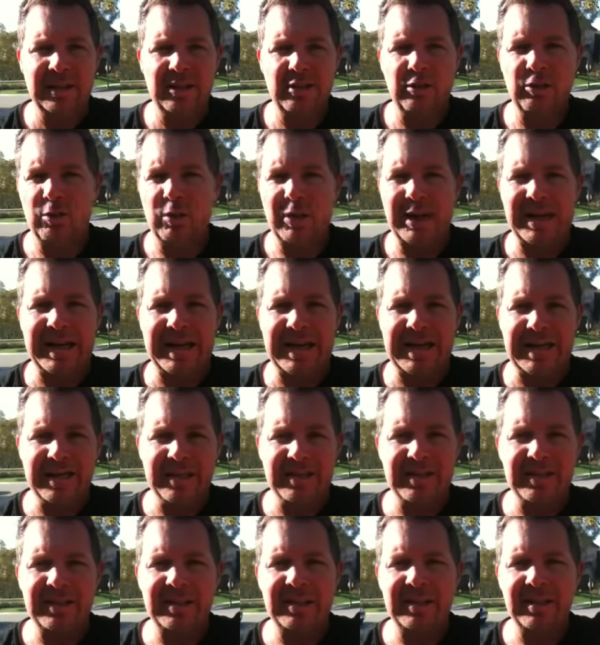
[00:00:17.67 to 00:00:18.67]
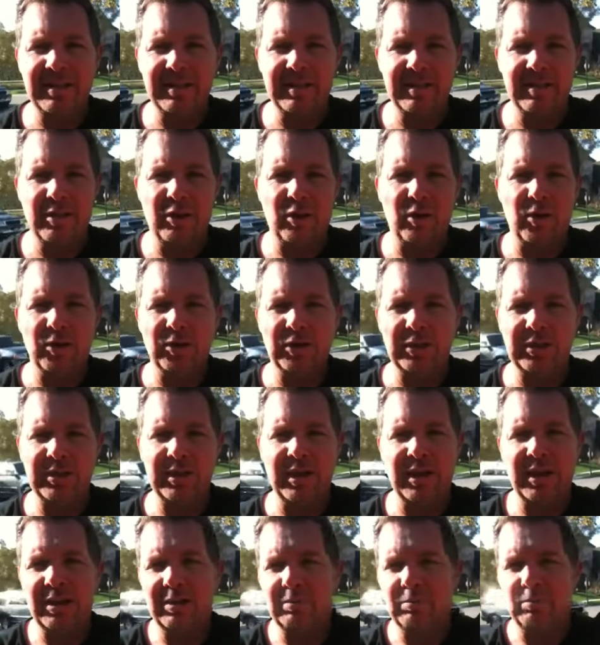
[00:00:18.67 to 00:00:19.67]
crazed all the
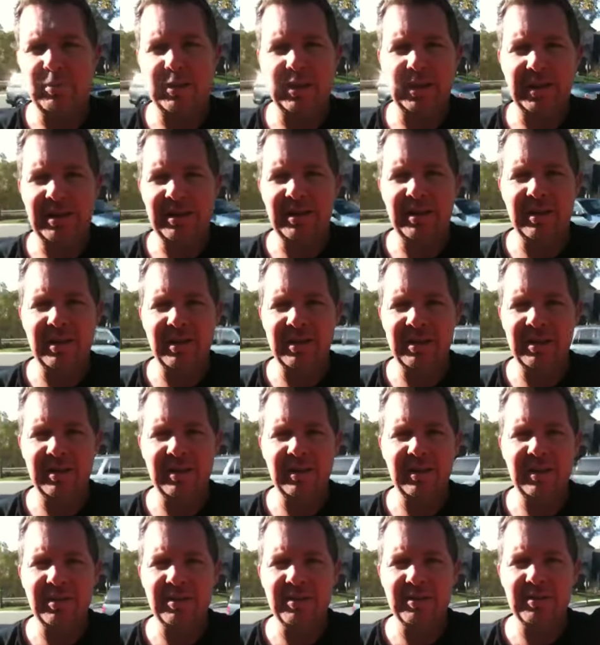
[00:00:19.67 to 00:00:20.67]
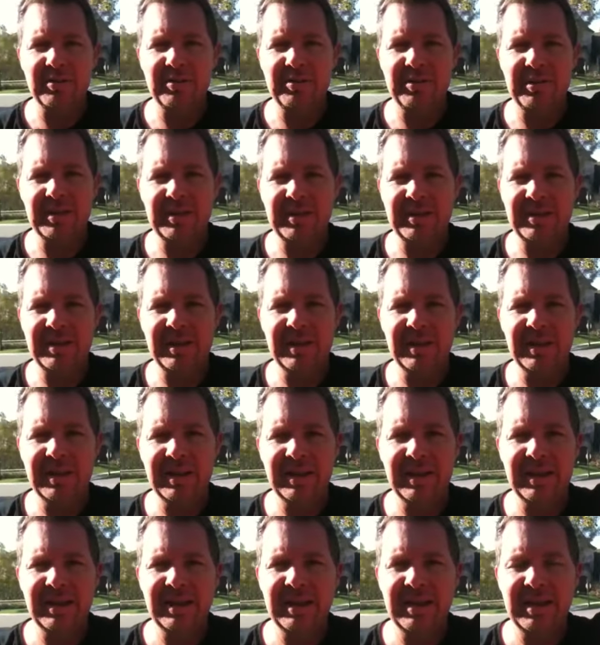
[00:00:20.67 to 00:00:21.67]
time when, uh, you know, you're just
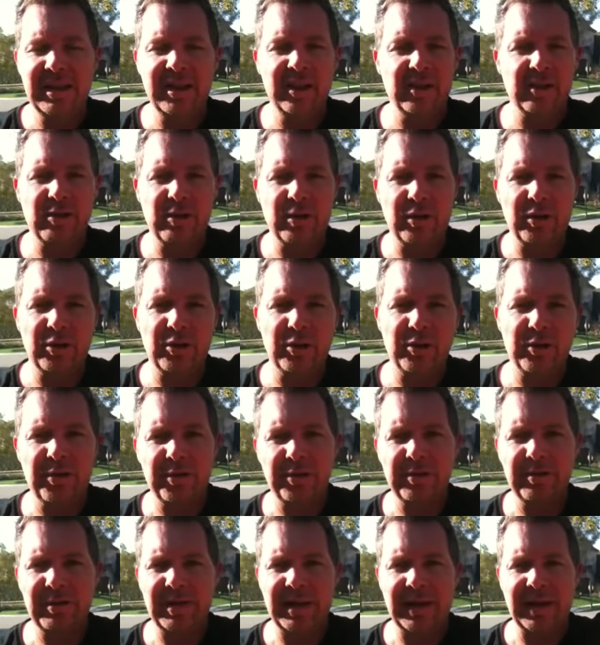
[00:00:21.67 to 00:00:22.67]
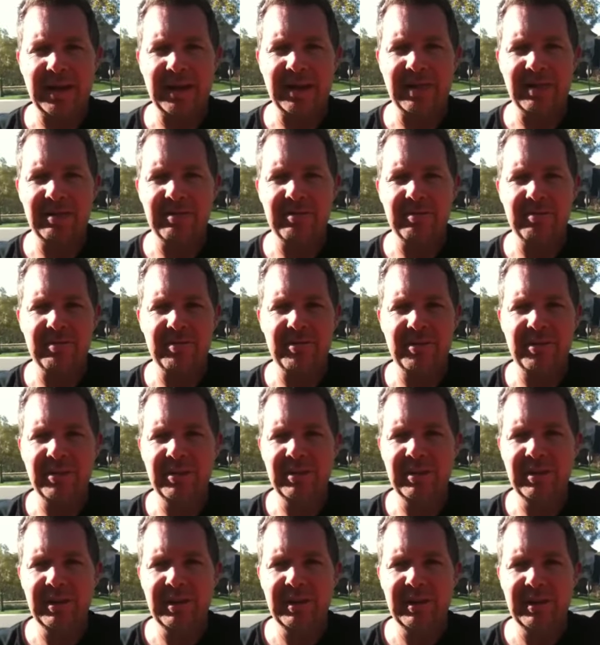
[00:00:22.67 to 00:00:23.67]
here on Earth and
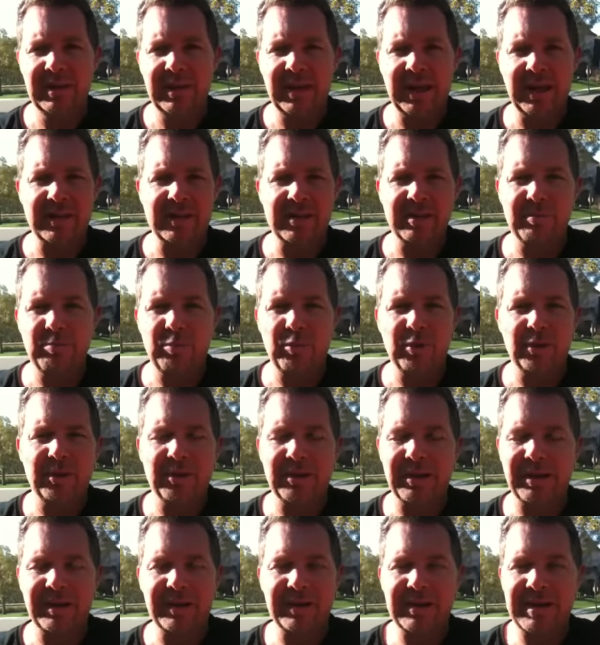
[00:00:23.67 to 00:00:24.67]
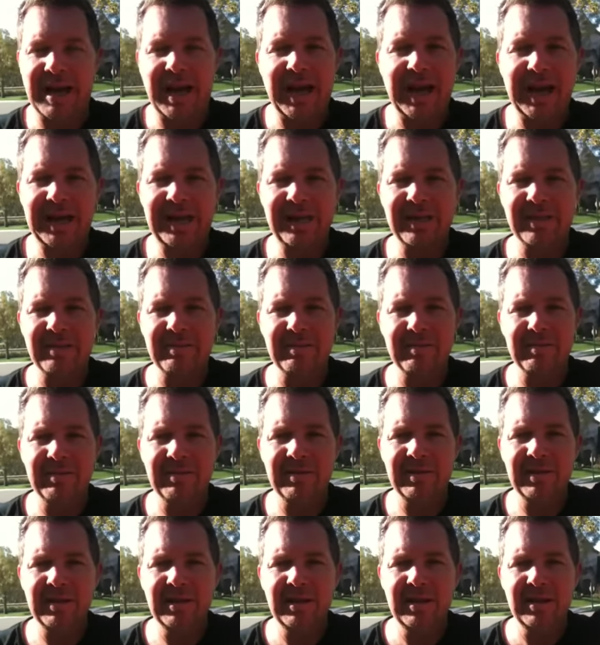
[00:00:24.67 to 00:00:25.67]
at some point you're going to die and
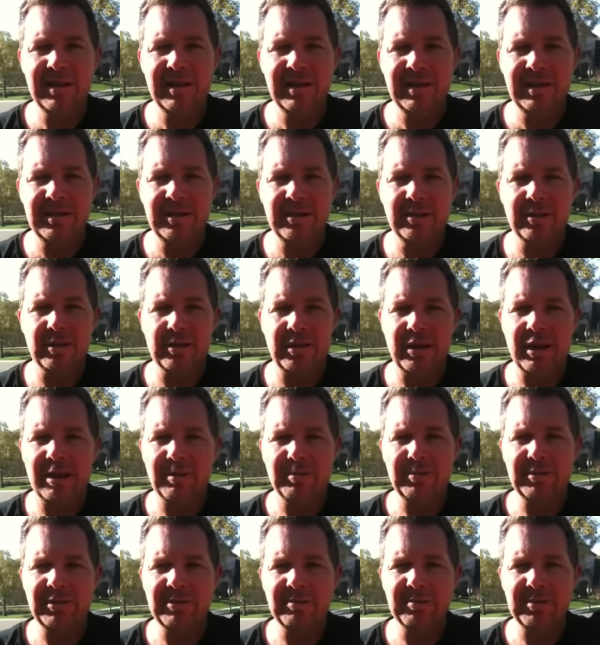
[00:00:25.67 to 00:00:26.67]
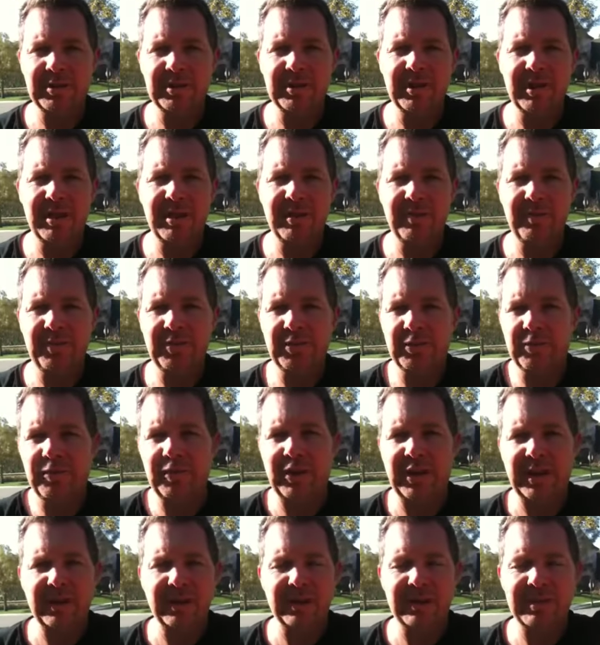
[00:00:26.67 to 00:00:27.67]
you'll accomplish some stuff, you'll
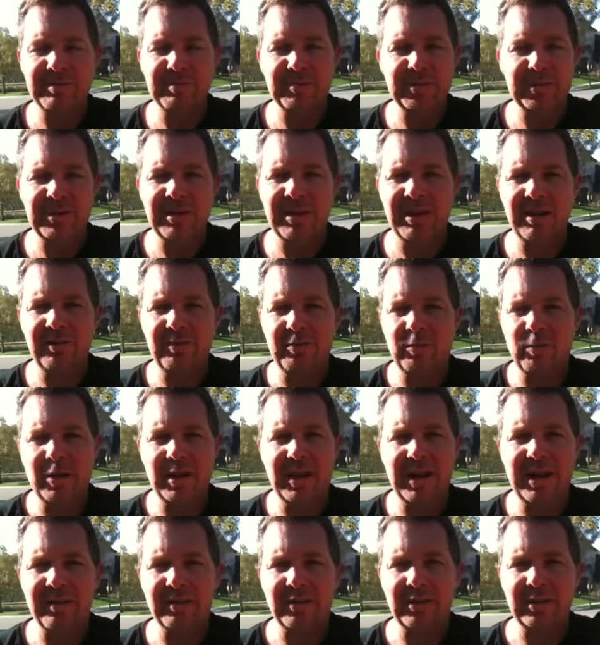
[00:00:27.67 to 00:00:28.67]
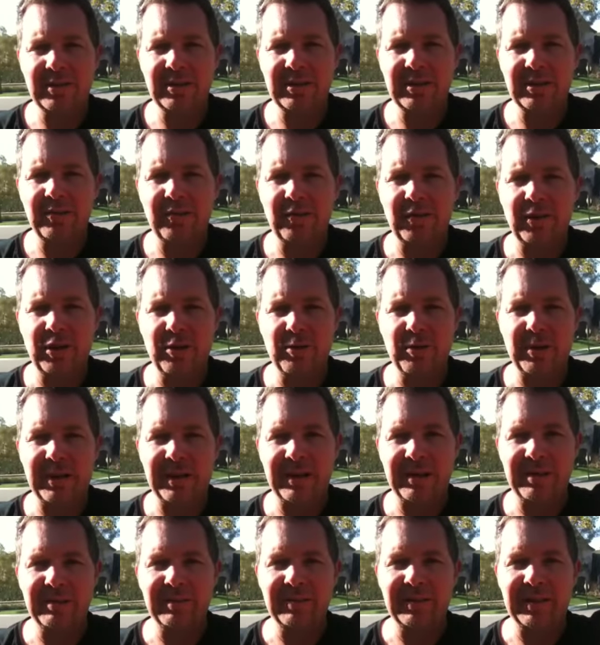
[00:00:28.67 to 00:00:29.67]
fail at some stuff, whatever. Just flow with
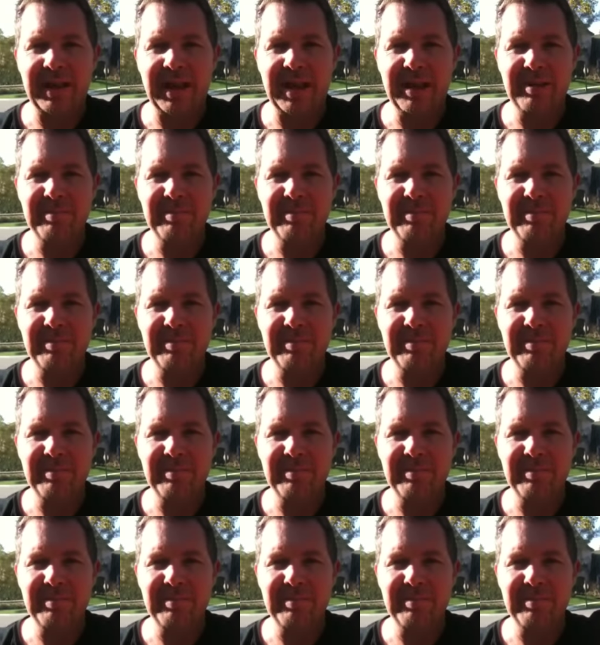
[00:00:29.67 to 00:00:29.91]
it,